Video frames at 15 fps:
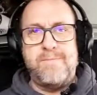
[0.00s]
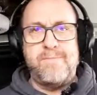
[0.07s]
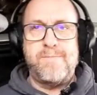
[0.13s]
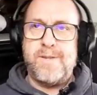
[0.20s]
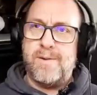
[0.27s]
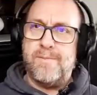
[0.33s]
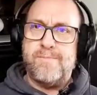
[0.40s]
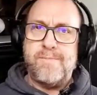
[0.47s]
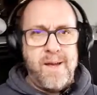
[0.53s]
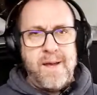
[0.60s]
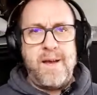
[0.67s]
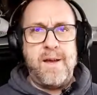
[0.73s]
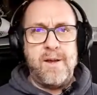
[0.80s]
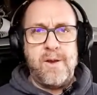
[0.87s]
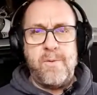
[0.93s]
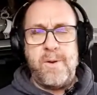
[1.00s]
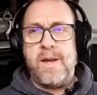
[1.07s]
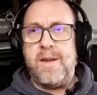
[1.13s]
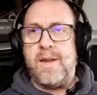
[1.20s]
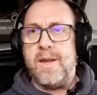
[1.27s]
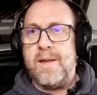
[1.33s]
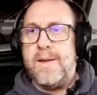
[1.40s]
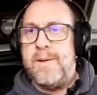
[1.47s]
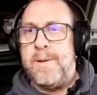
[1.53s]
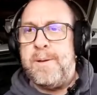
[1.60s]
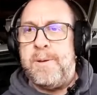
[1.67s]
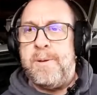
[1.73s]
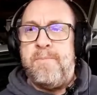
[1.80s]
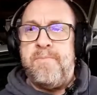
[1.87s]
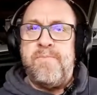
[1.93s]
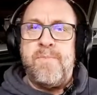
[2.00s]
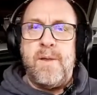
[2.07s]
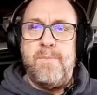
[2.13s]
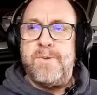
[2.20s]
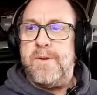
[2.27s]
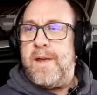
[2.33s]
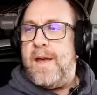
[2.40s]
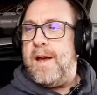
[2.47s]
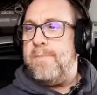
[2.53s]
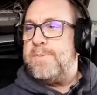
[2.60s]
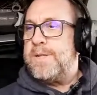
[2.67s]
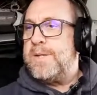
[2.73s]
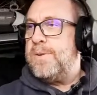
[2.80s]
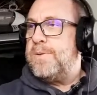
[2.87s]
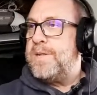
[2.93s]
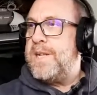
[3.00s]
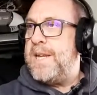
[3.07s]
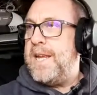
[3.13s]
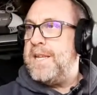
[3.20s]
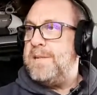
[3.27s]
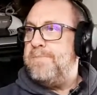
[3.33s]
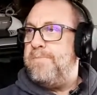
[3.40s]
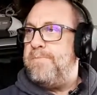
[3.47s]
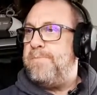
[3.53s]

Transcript: So, quinkity. So today's